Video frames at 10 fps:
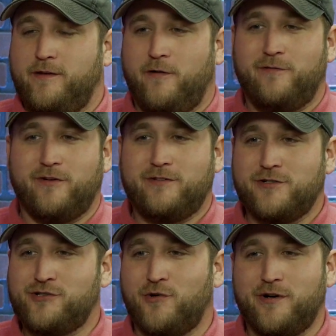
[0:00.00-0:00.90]
for the
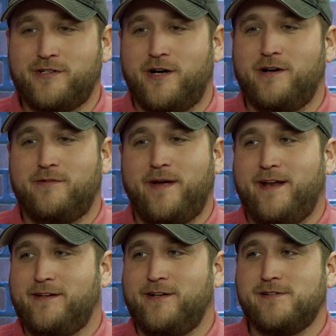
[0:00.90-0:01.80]
short term,
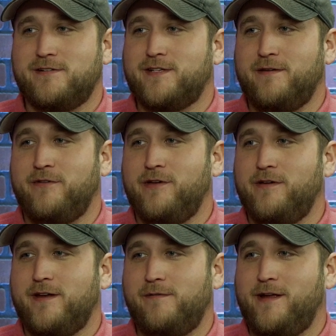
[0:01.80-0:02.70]
man, it doesn't seem
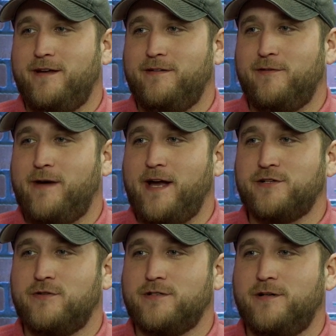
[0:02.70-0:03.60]
good. I mean, Mac
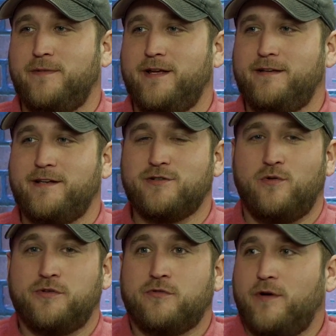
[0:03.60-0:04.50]
Jones come in, they
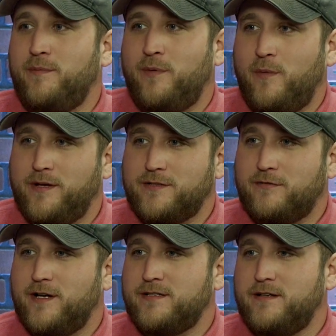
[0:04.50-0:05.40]
score 3 points the
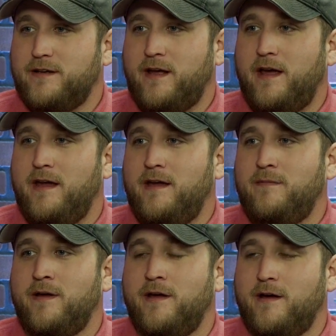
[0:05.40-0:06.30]
rest of the
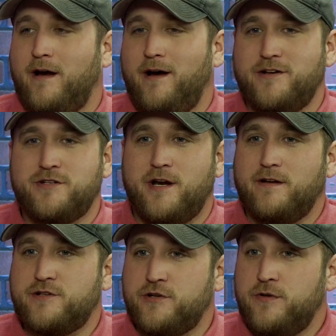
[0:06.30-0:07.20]
game.
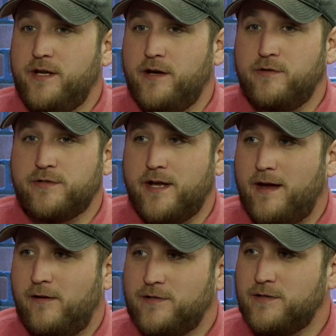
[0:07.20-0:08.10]
Jerry Jeudy goes
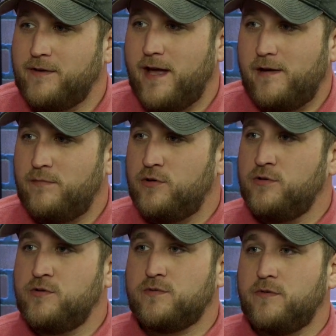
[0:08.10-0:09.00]
down with some kind of
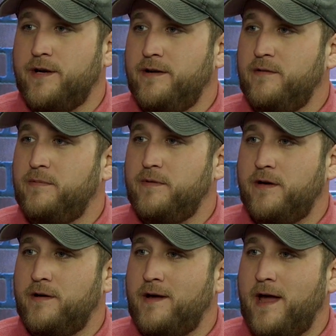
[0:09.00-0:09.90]
bruised rib
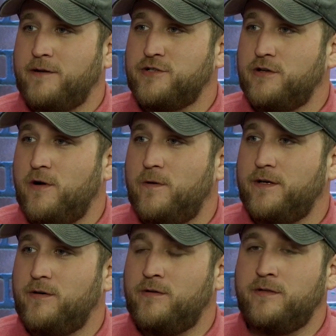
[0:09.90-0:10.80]
action going
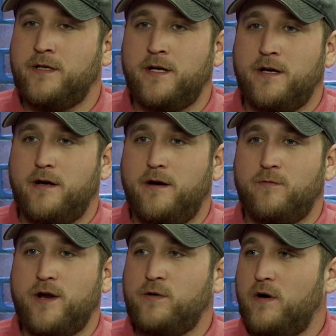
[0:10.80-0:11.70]
on.
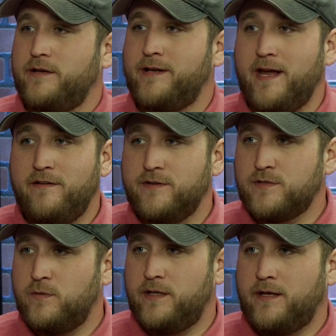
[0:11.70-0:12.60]
Raekwon
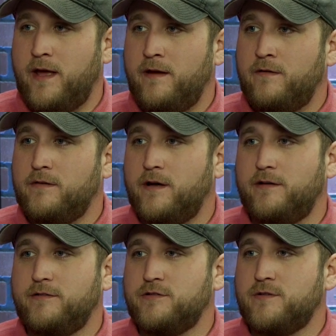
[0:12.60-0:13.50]
Davis went down.
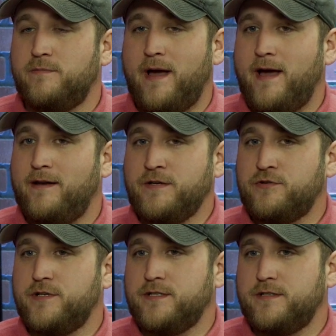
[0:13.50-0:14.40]
There's some bad
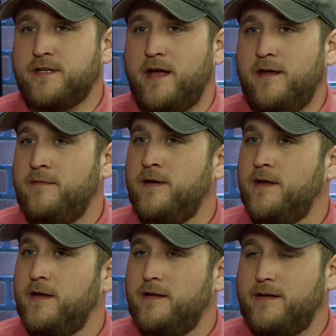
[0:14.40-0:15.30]
injuries in this game
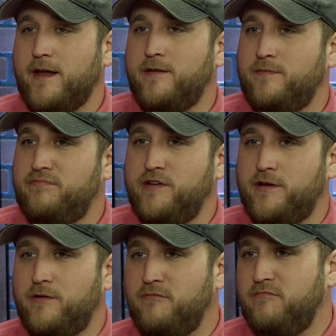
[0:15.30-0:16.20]
that could,
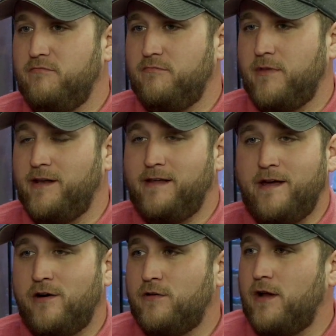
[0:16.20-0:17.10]
and they
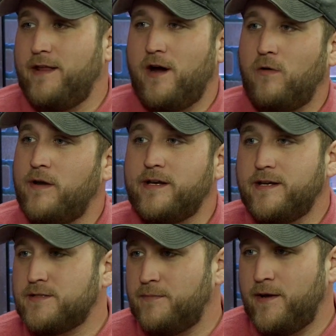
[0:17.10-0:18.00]
already
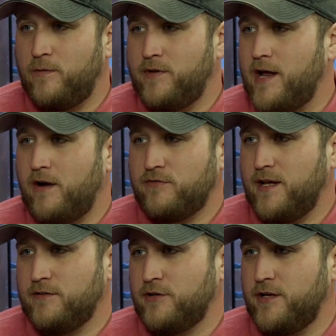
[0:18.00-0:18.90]
need some help that I don't
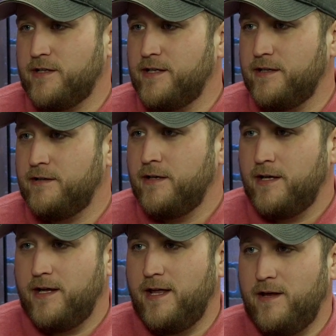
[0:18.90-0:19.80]
think they're going to get
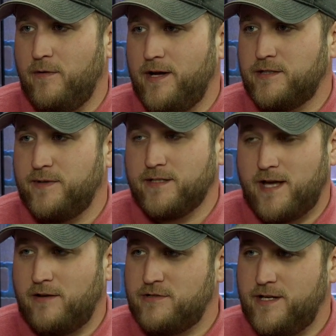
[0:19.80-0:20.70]
anyways, because
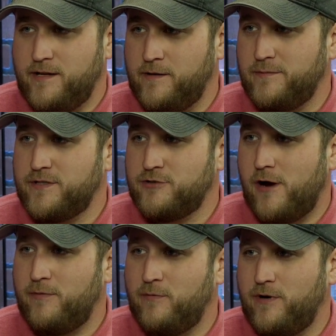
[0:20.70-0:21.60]
I don't see Clemson
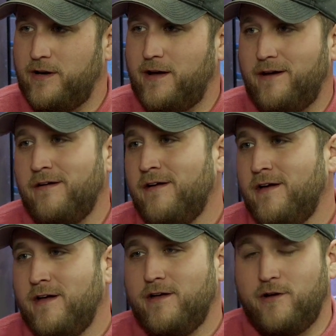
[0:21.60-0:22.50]
dropping one.
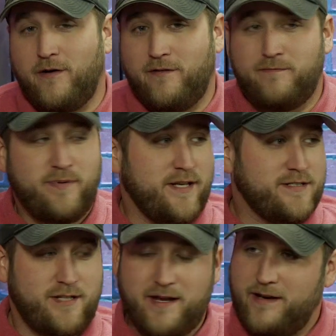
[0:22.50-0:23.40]
If Penn
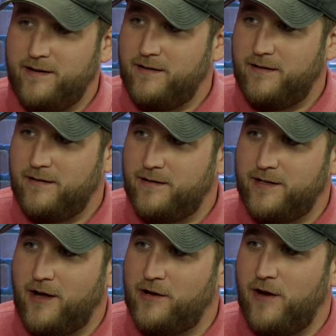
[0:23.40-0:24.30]
State
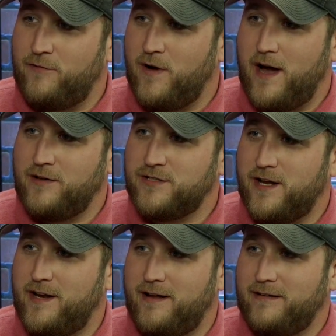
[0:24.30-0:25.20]
can knock off Ohio
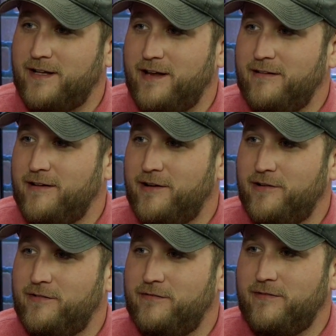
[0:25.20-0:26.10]
State, I think,
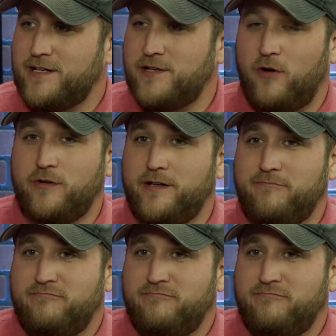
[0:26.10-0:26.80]
that's the only